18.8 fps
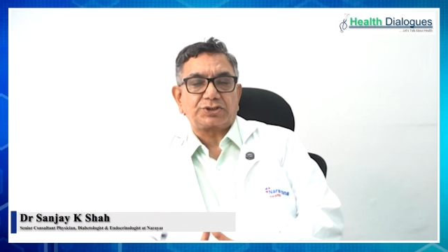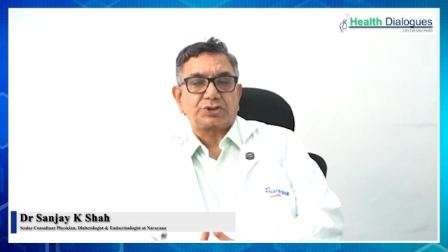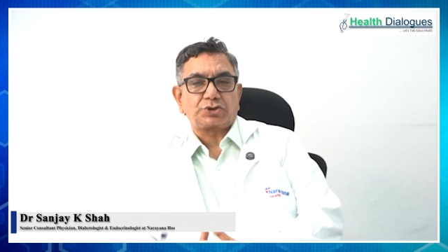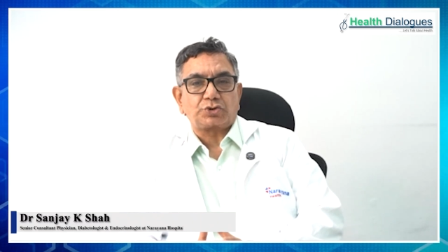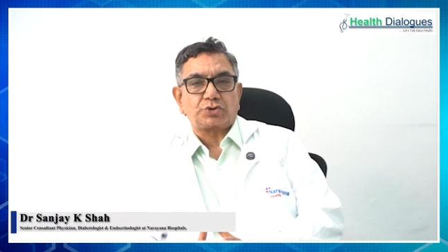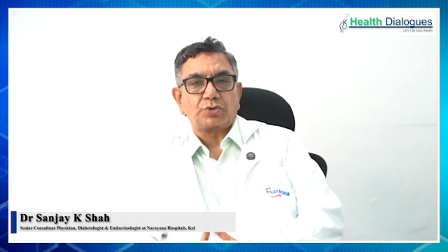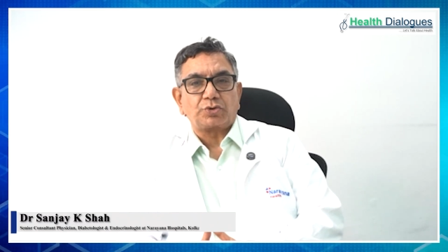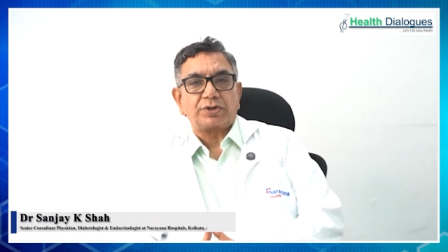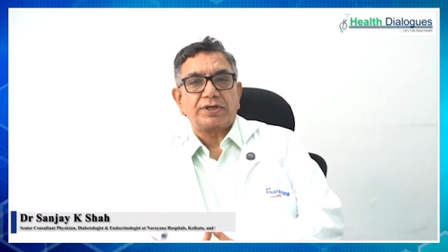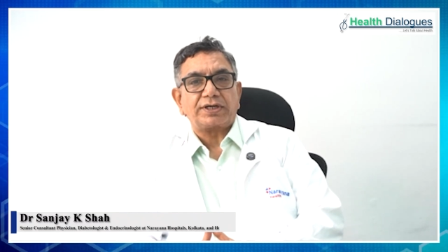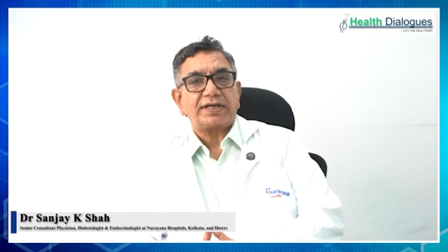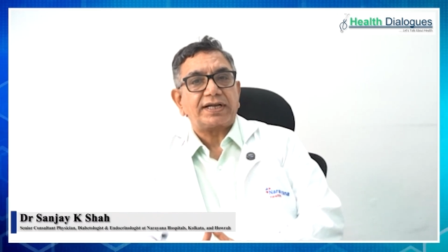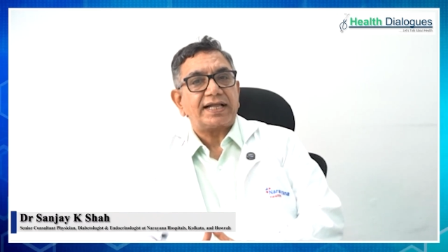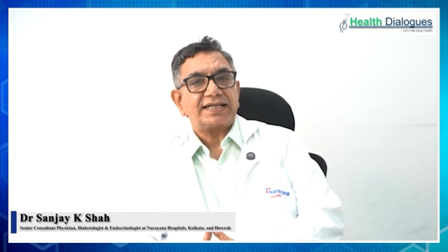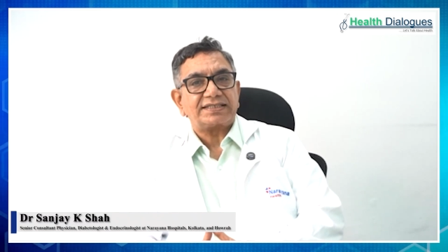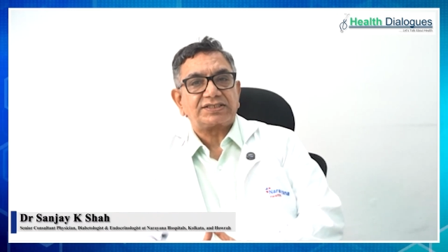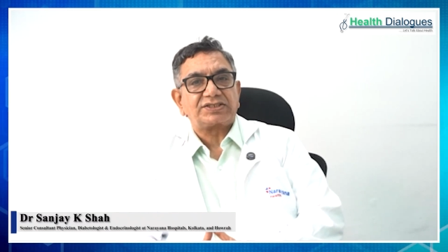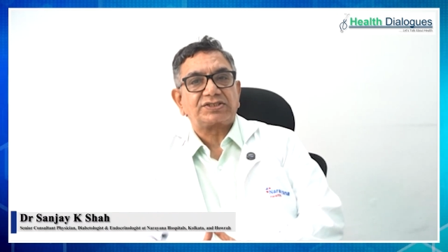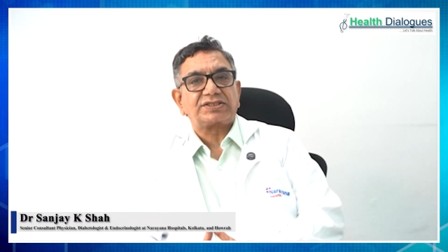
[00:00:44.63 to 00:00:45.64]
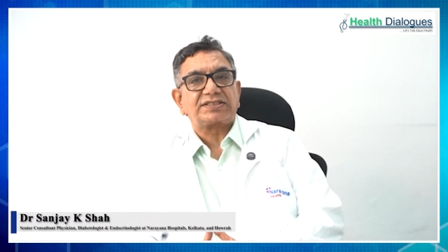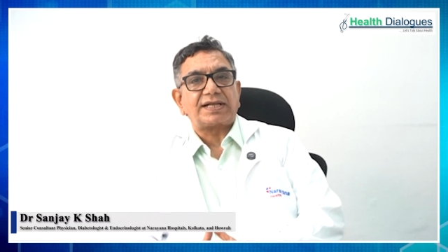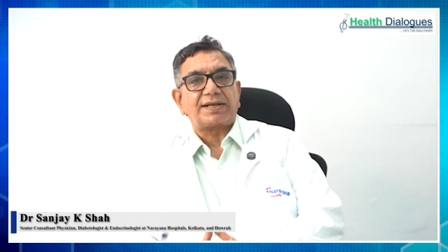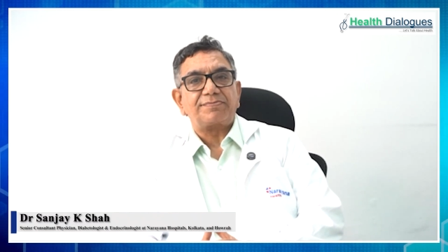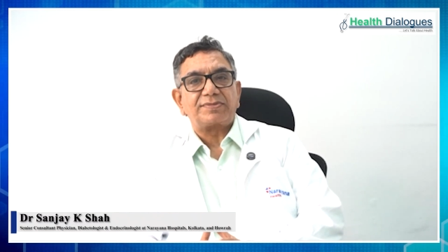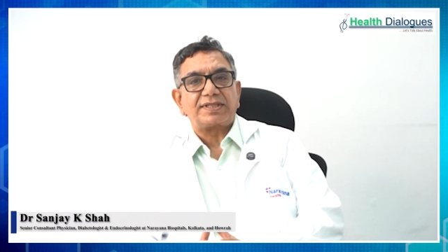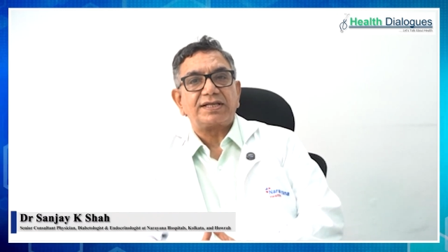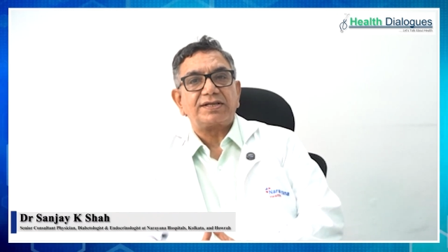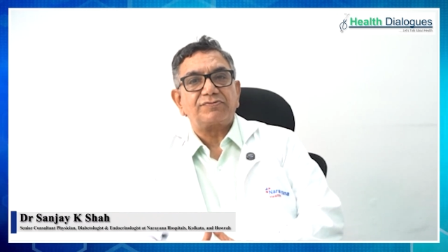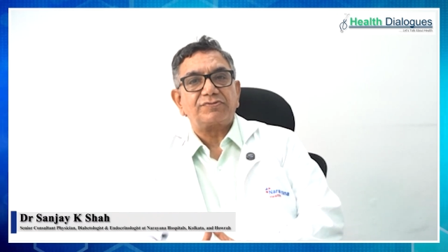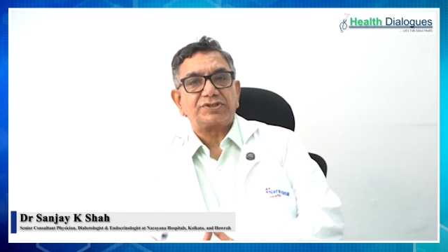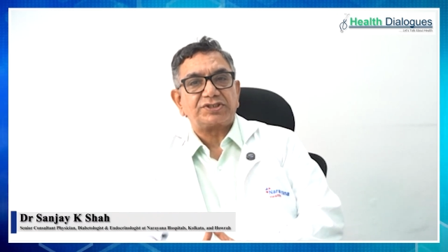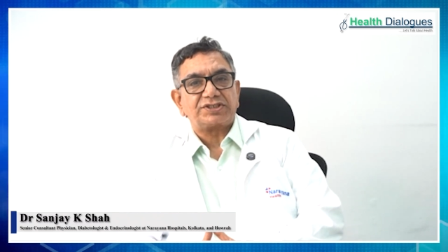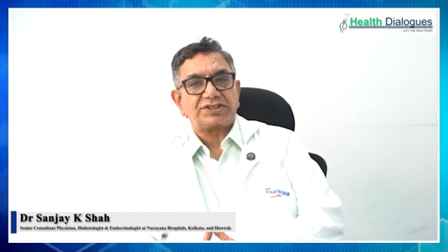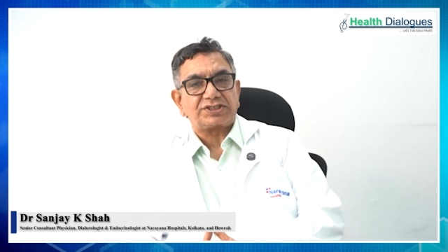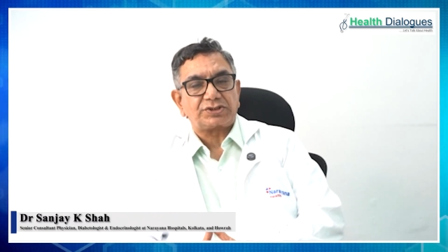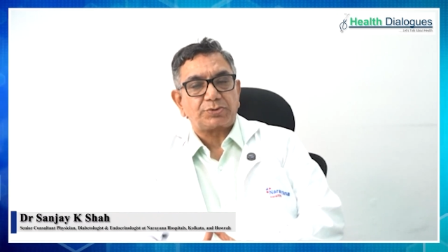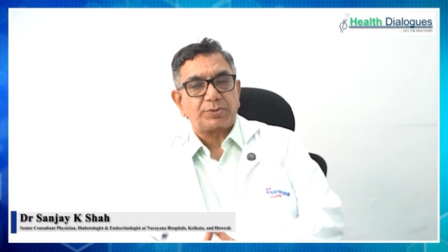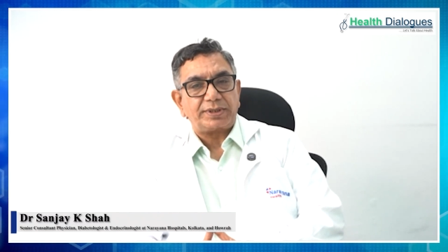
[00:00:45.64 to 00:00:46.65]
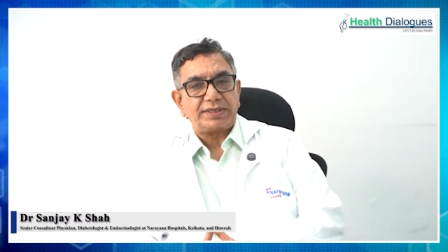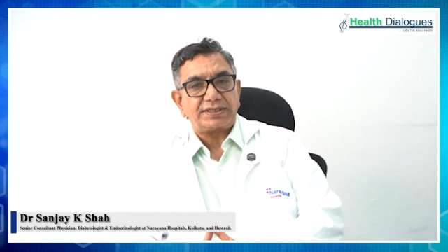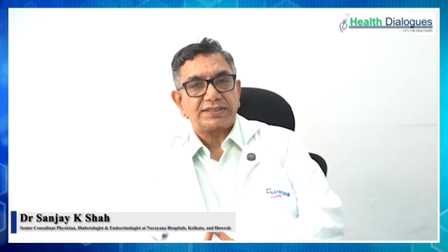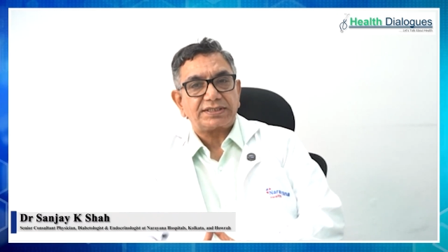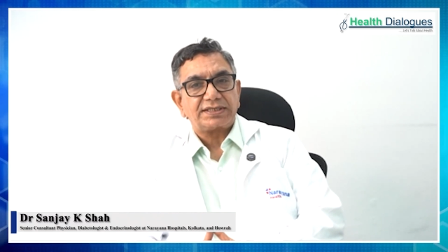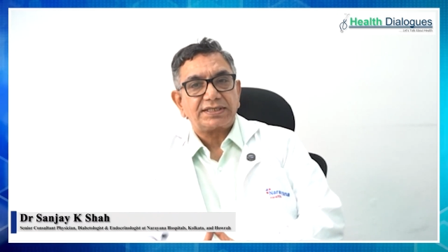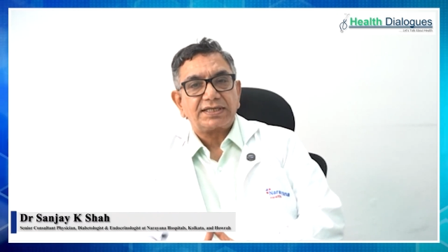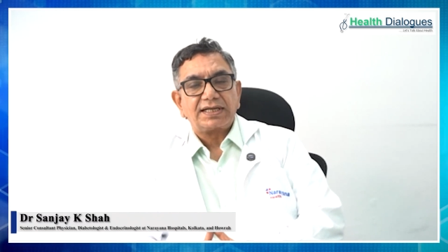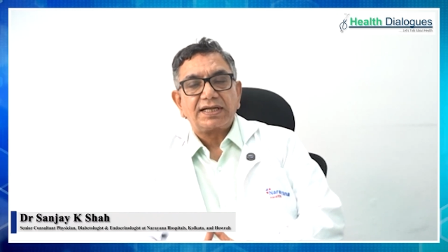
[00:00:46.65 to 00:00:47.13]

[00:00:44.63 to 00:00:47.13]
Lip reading: sugar as something which is sweet